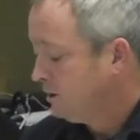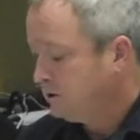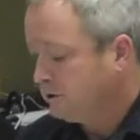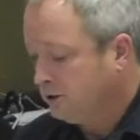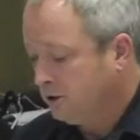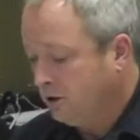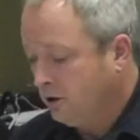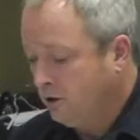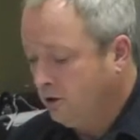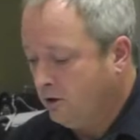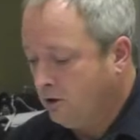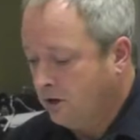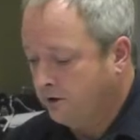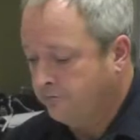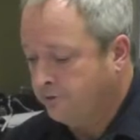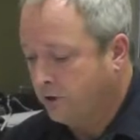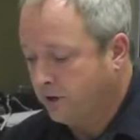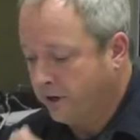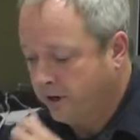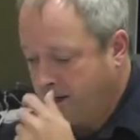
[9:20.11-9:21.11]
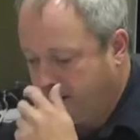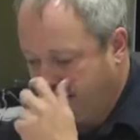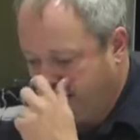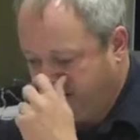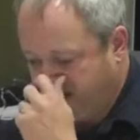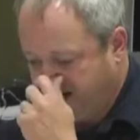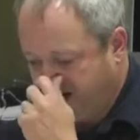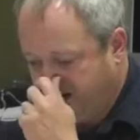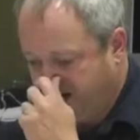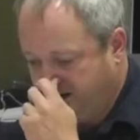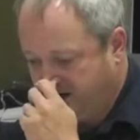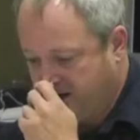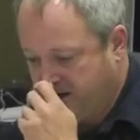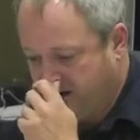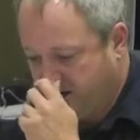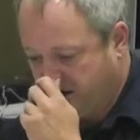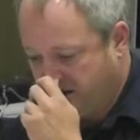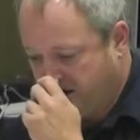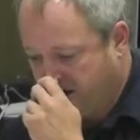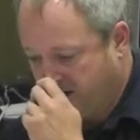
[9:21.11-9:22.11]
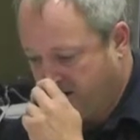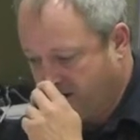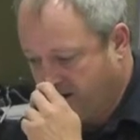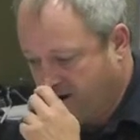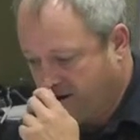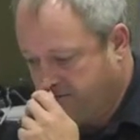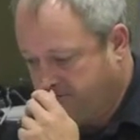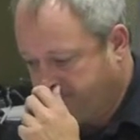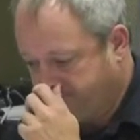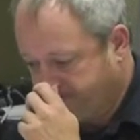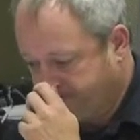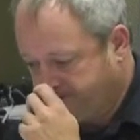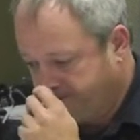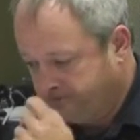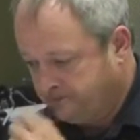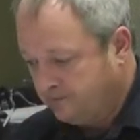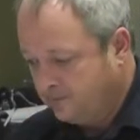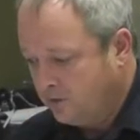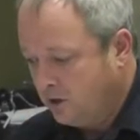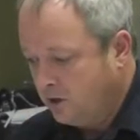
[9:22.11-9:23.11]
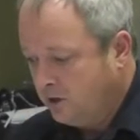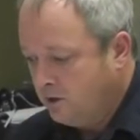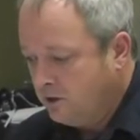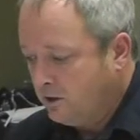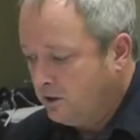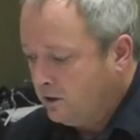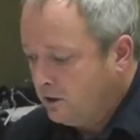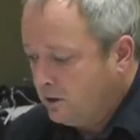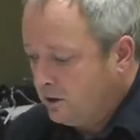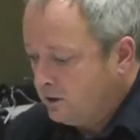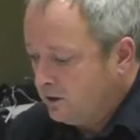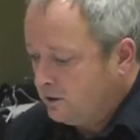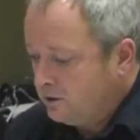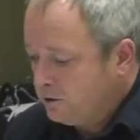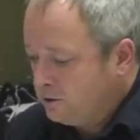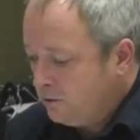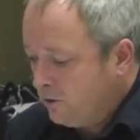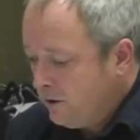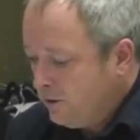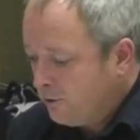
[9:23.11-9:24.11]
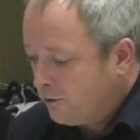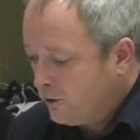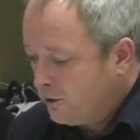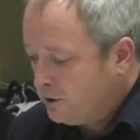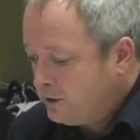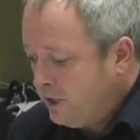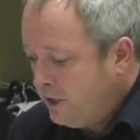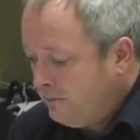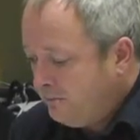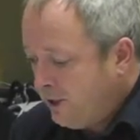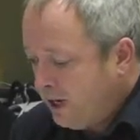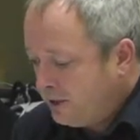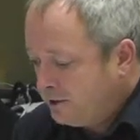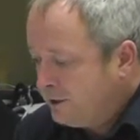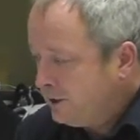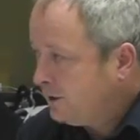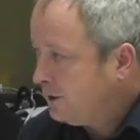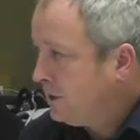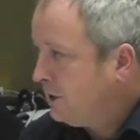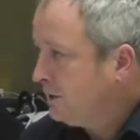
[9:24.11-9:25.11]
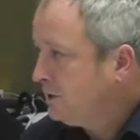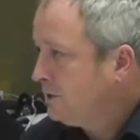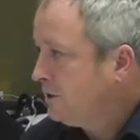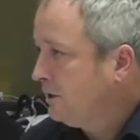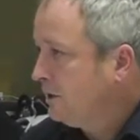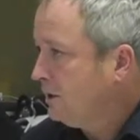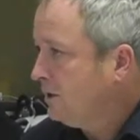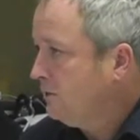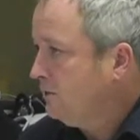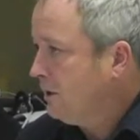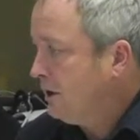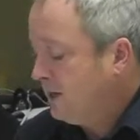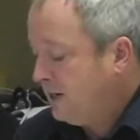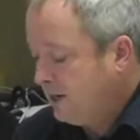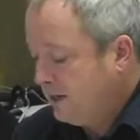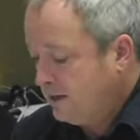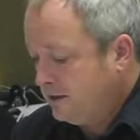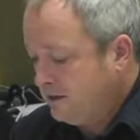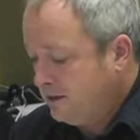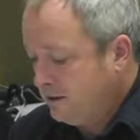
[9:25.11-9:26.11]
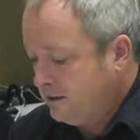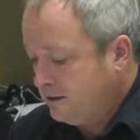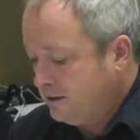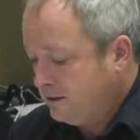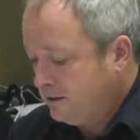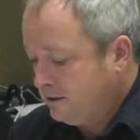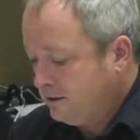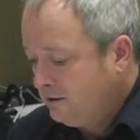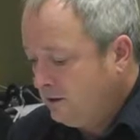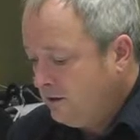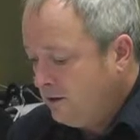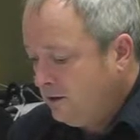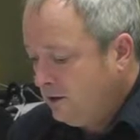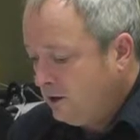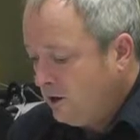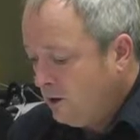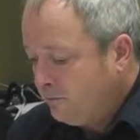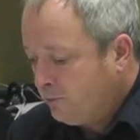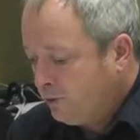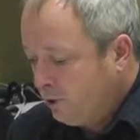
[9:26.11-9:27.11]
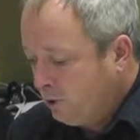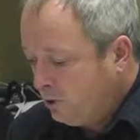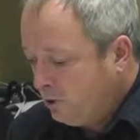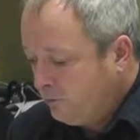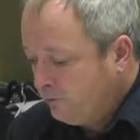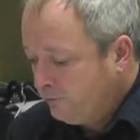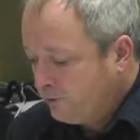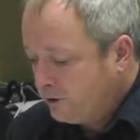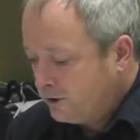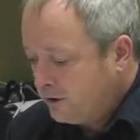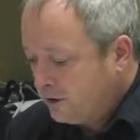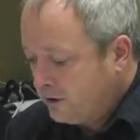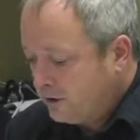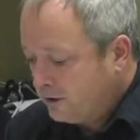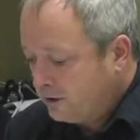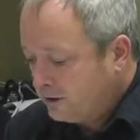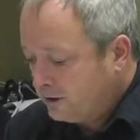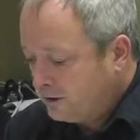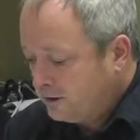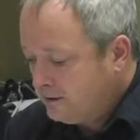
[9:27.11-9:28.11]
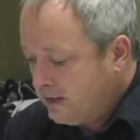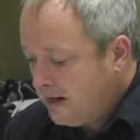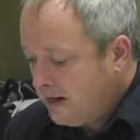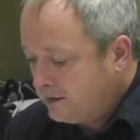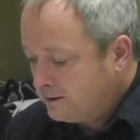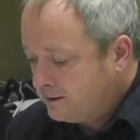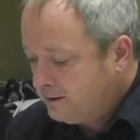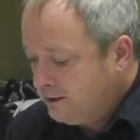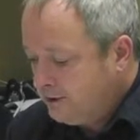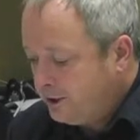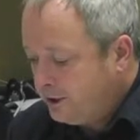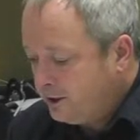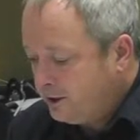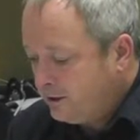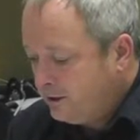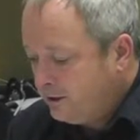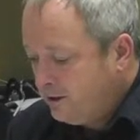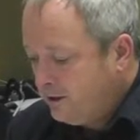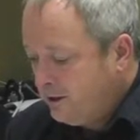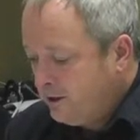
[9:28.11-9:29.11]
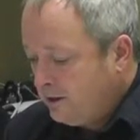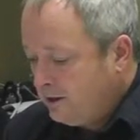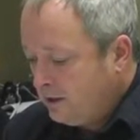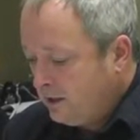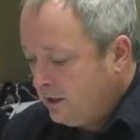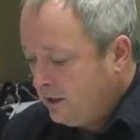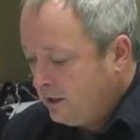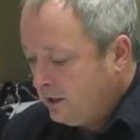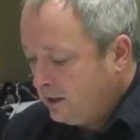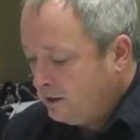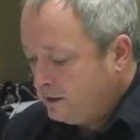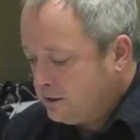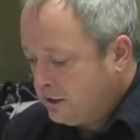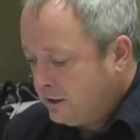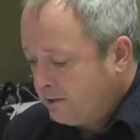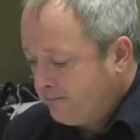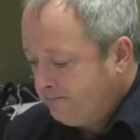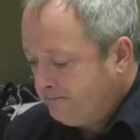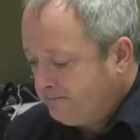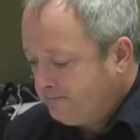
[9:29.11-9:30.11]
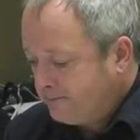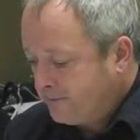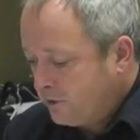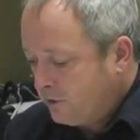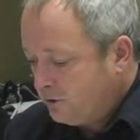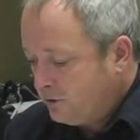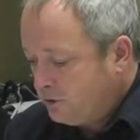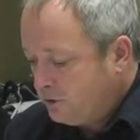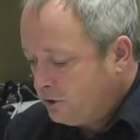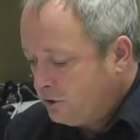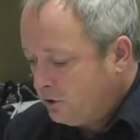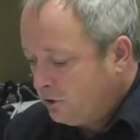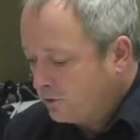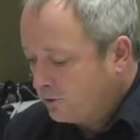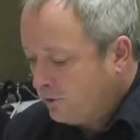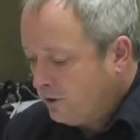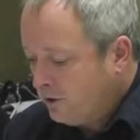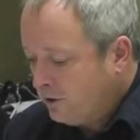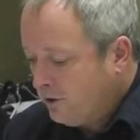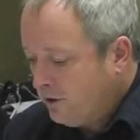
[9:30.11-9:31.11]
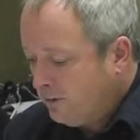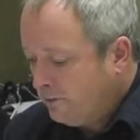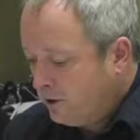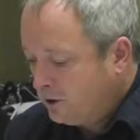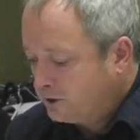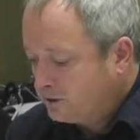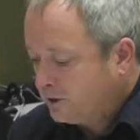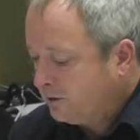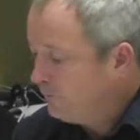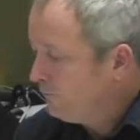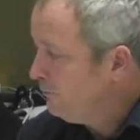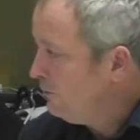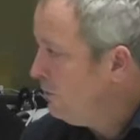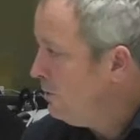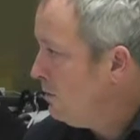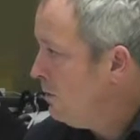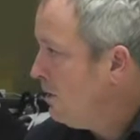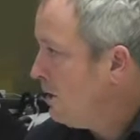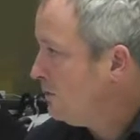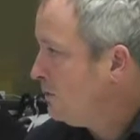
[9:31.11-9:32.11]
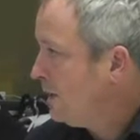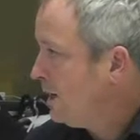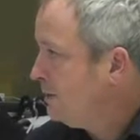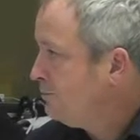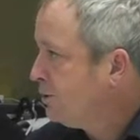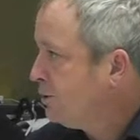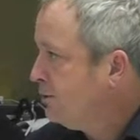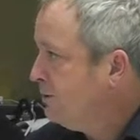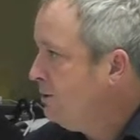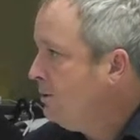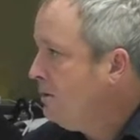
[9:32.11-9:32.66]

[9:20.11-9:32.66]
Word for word: So I've gone ahead and taken our um, 2013 budget that we had approved last year and um, took the numbers of that we had